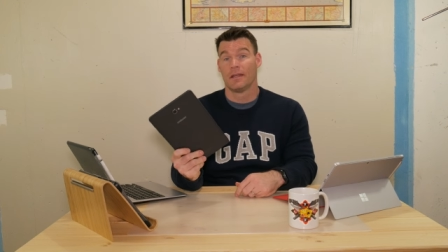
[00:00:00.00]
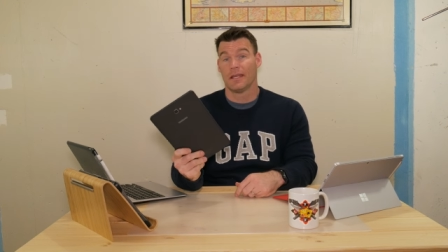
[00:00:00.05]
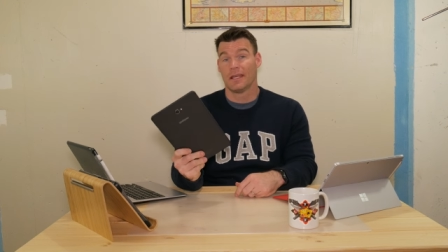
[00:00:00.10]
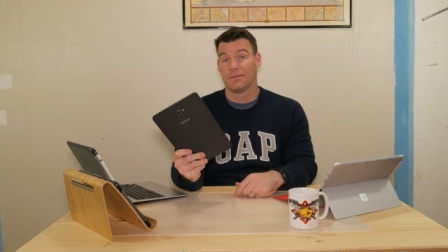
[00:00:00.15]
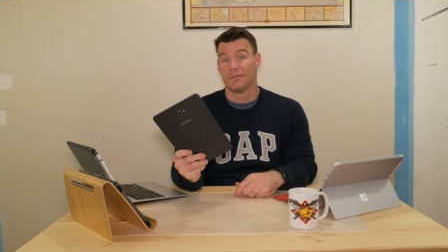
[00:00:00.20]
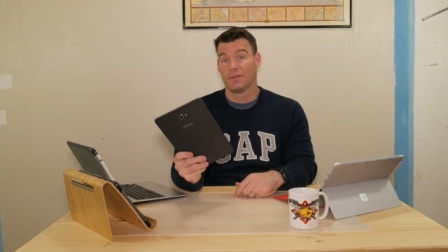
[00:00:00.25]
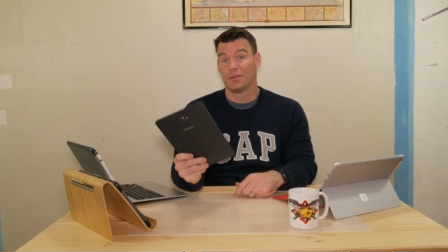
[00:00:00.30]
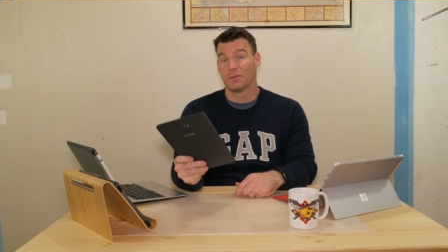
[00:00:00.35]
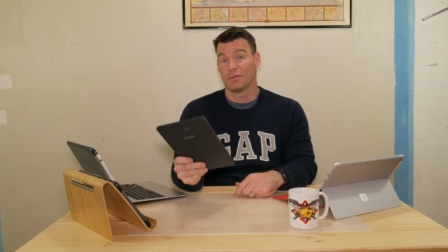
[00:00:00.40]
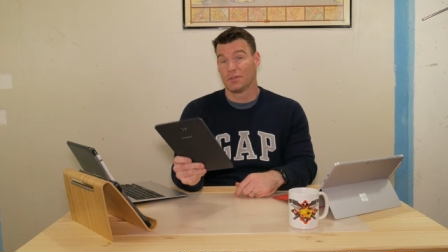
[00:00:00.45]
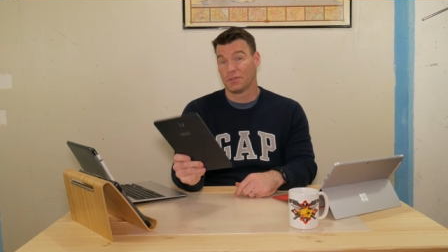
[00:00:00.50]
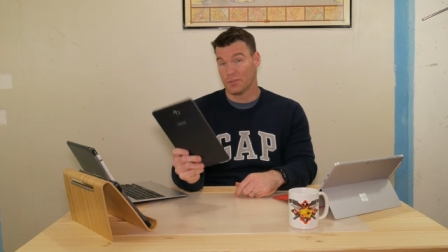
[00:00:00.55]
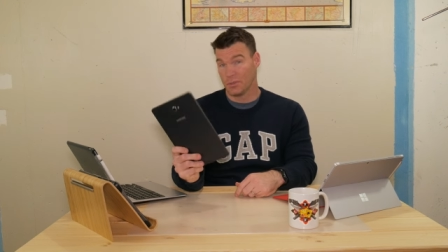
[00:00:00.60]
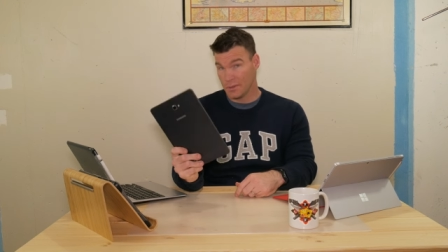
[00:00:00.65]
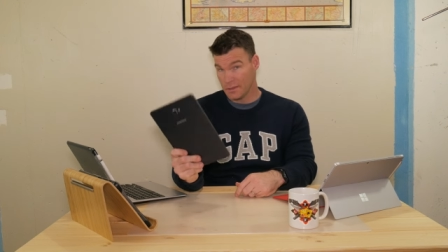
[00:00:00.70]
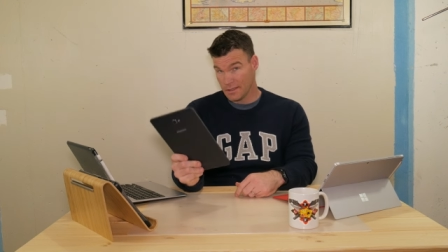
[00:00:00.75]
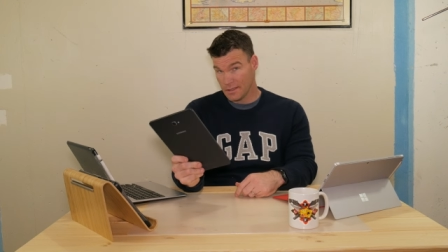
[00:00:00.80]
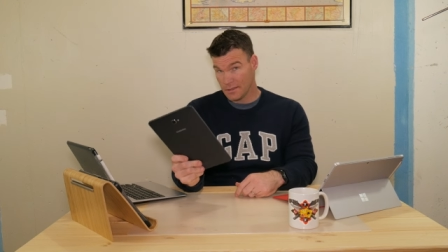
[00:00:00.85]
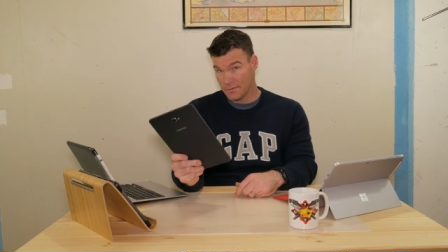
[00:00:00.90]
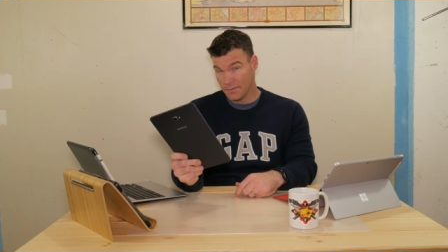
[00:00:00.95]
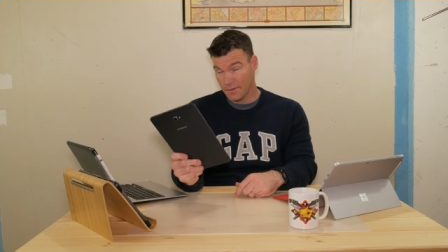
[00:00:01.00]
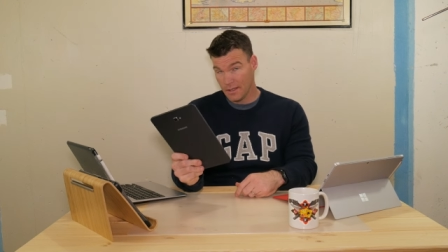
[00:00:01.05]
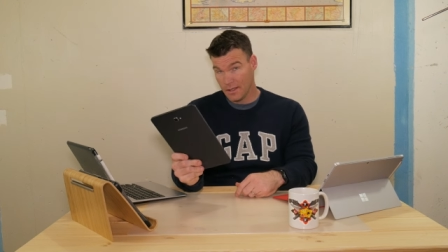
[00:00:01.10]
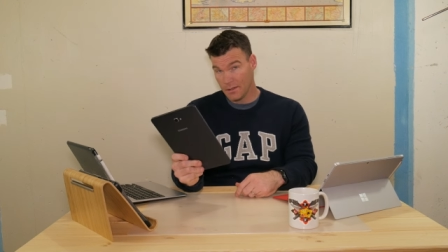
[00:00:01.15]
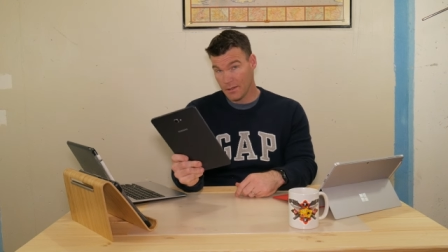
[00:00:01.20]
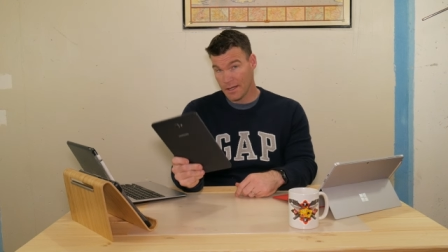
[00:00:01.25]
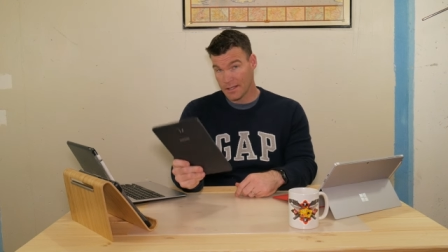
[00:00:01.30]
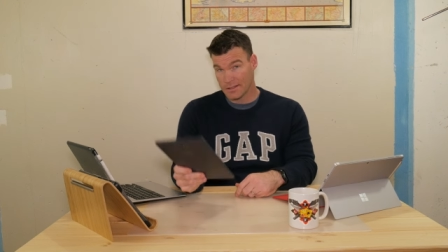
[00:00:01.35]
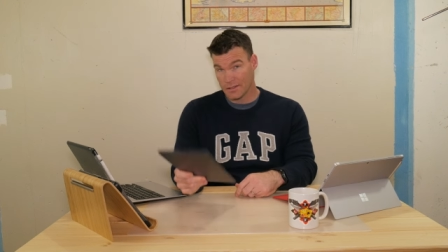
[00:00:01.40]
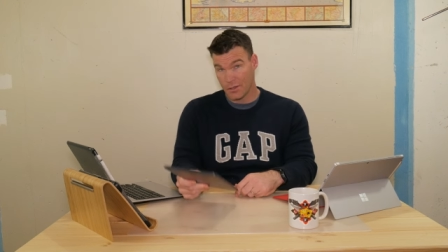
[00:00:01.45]
If you enjoyed this
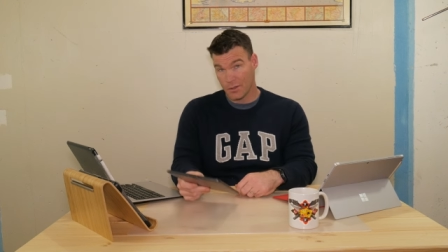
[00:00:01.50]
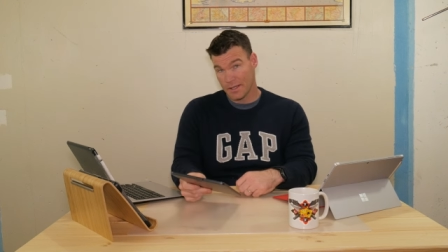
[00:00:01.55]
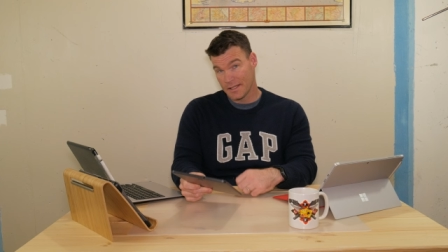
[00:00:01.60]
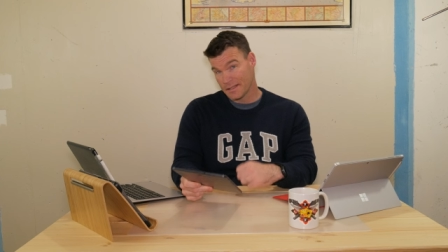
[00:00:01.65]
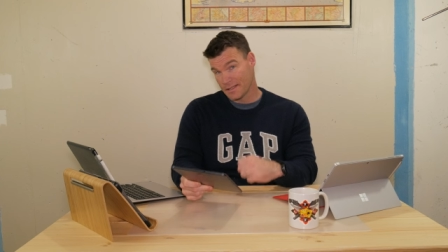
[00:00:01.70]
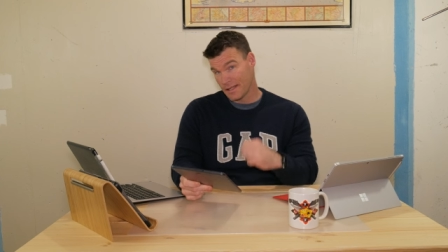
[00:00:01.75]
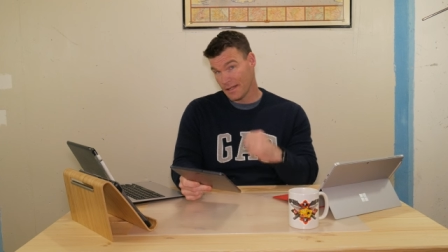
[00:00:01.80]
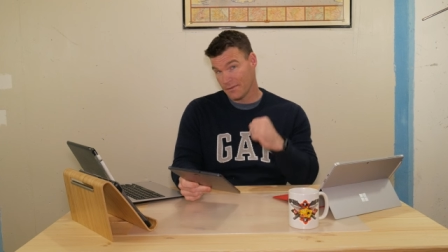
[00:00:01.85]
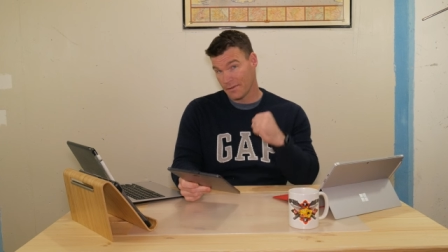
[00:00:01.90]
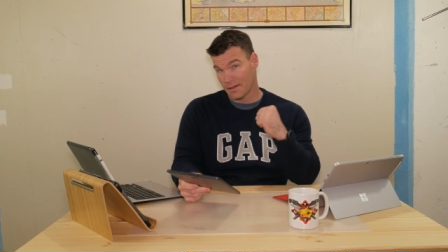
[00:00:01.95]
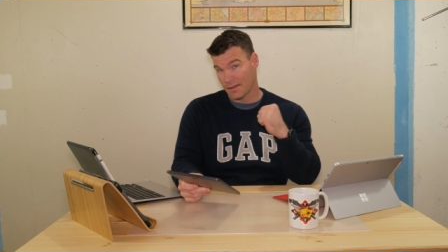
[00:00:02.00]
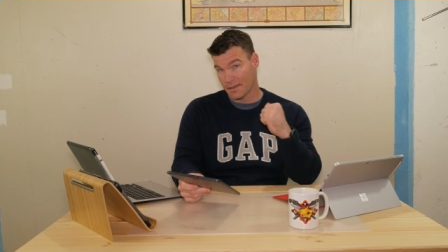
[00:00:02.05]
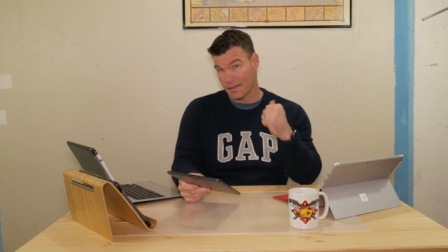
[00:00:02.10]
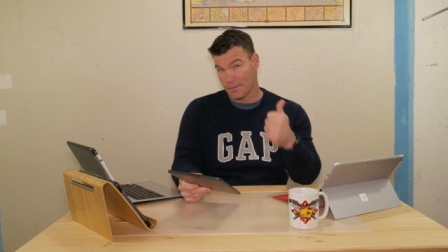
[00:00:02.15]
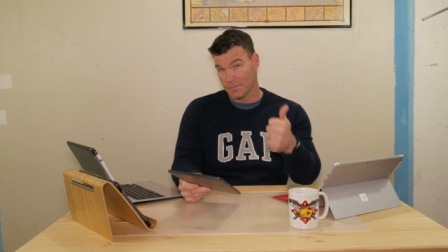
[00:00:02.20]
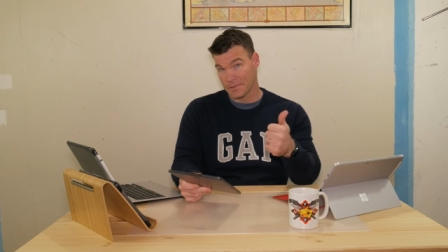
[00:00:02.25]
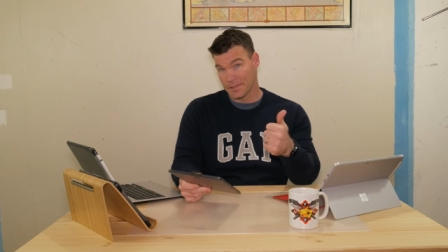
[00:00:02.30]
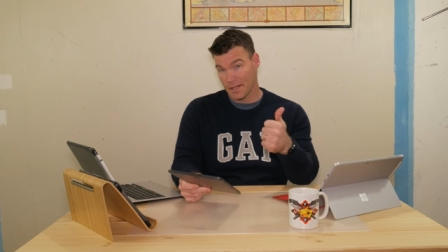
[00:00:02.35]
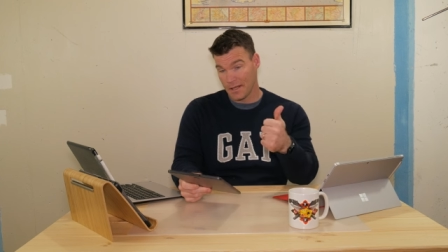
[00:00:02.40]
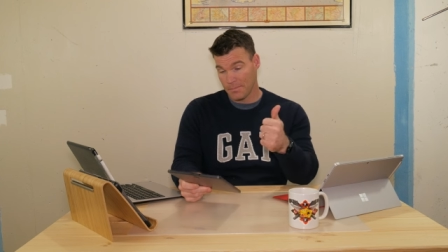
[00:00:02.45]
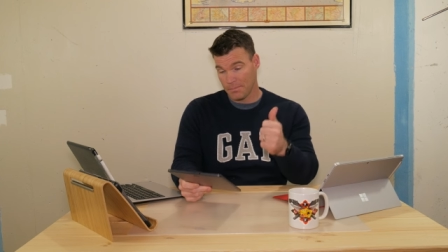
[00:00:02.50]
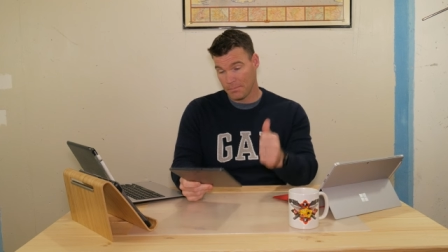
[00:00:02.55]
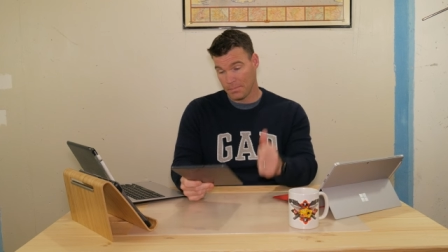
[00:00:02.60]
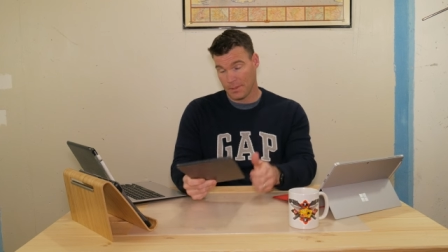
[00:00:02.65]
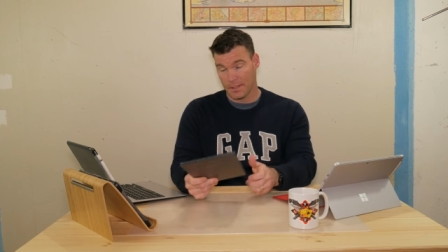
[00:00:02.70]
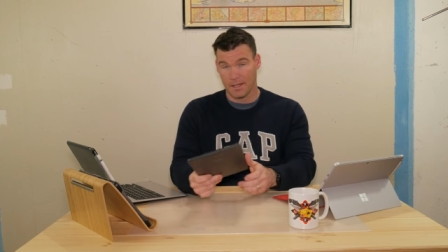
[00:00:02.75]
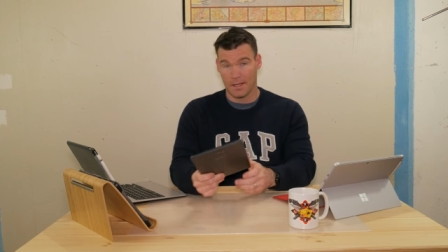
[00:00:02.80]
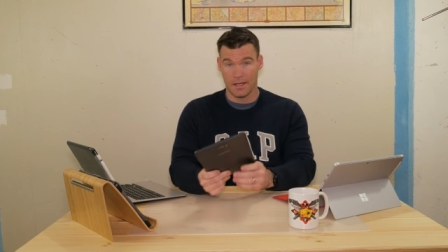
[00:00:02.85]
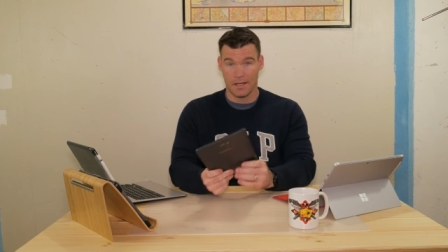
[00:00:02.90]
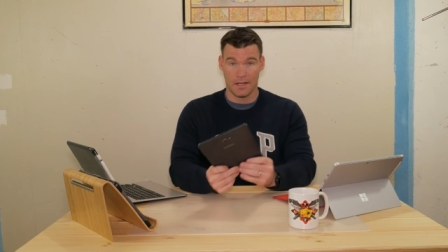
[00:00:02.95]
video, as always, give it a thumbs up.
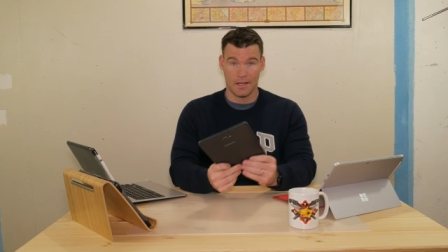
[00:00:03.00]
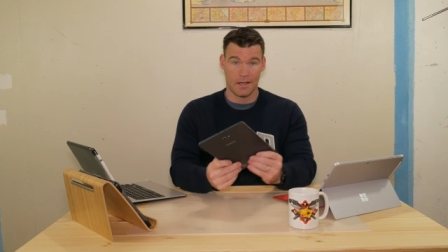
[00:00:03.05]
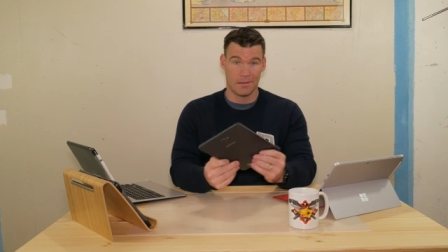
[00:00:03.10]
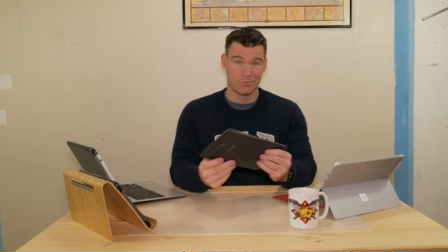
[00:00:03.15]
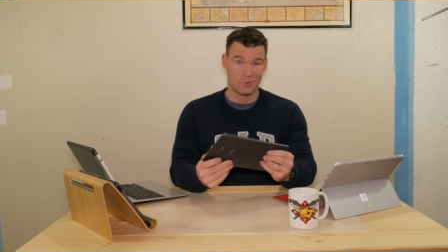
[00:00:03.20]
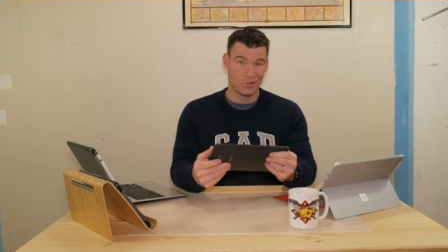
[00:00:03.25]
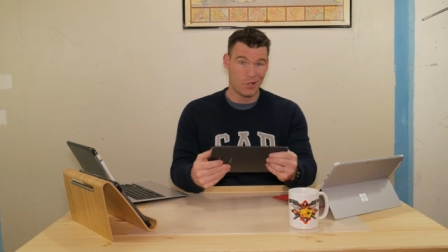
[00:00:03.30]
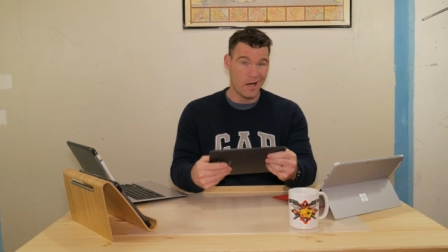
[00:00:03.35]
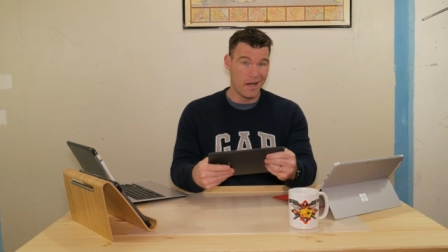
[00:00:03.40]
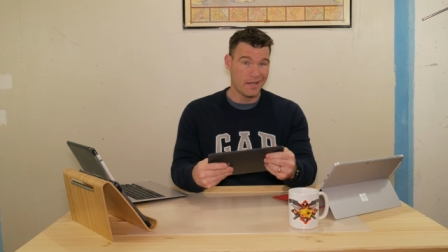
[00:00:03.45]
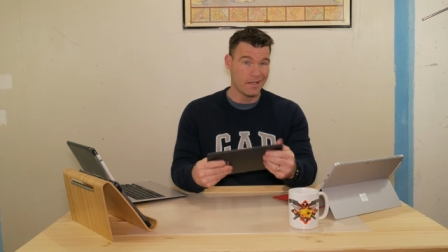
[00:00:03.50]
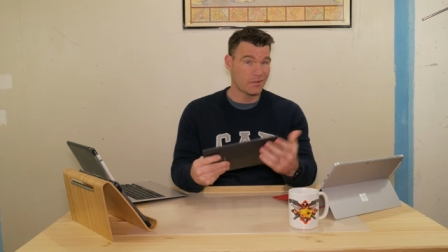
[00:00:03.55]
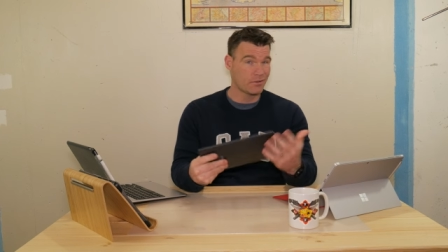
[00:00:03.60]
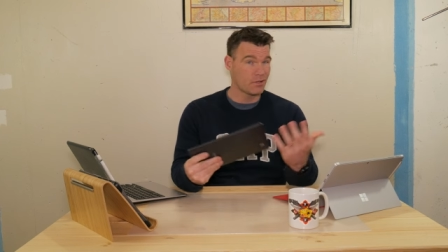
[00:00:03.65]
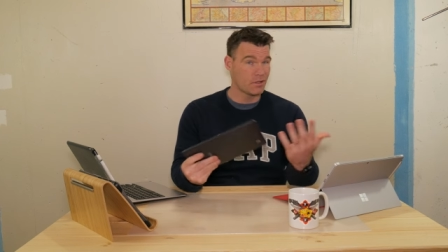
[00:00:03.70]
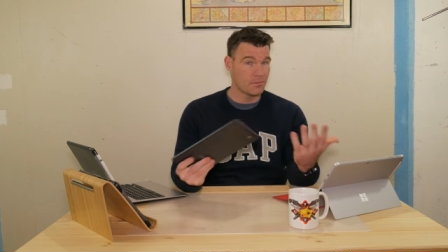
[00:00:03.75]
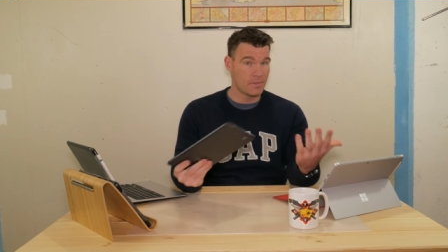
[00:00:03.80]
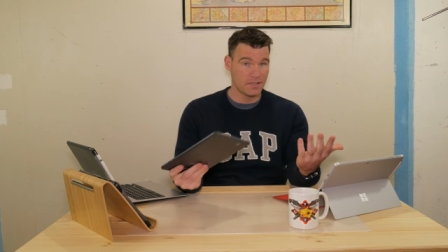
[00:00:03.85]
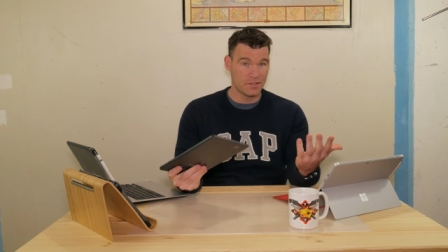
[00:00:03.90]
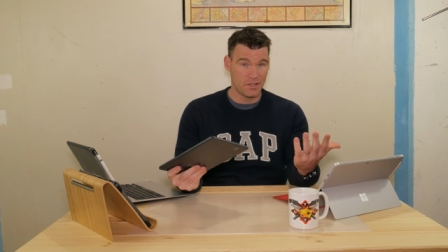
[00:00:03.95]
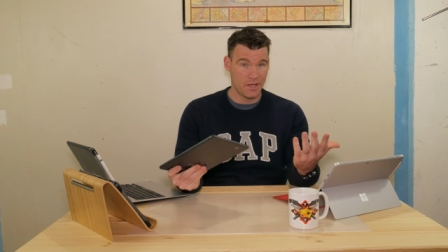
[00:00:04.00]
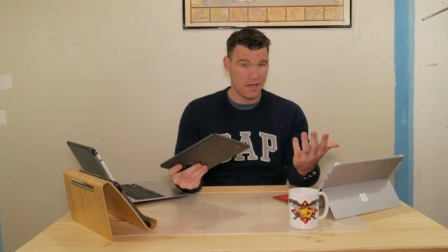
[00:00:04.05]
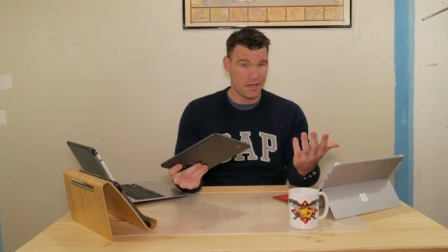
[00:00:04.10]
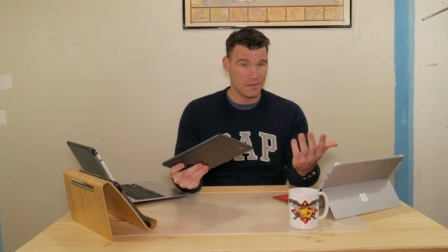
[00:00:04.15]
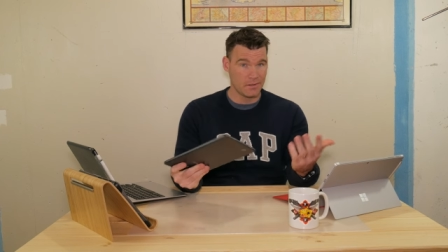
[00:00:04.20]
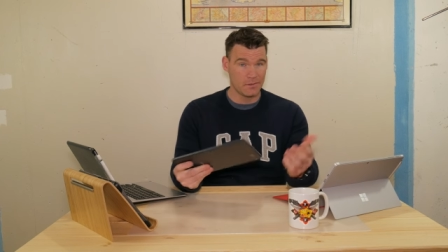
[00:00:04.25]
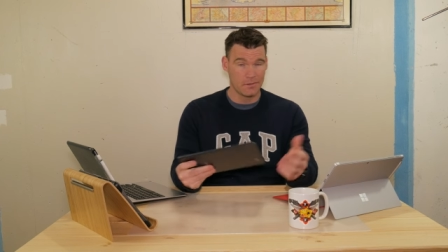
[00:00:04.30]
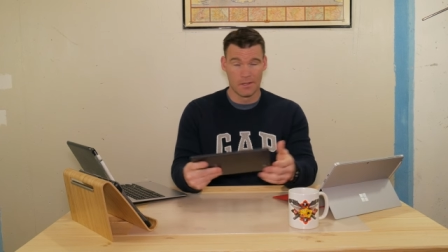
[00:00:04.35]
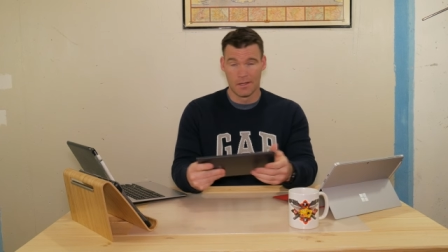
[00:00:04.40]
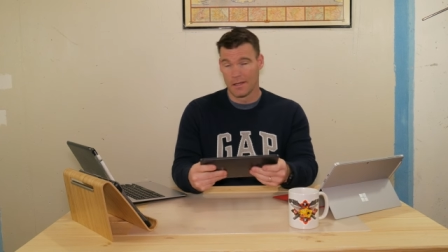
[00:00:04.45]
And I'm trying to grow my
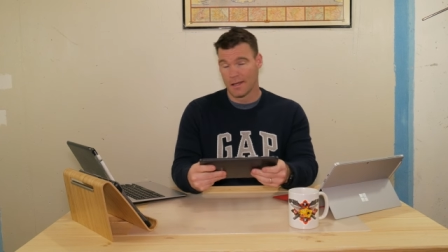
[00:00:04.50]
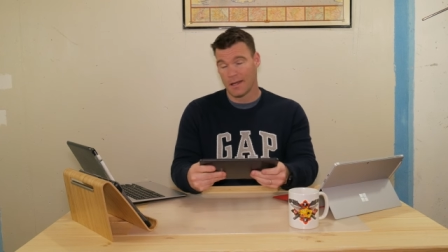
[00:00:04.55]
channel.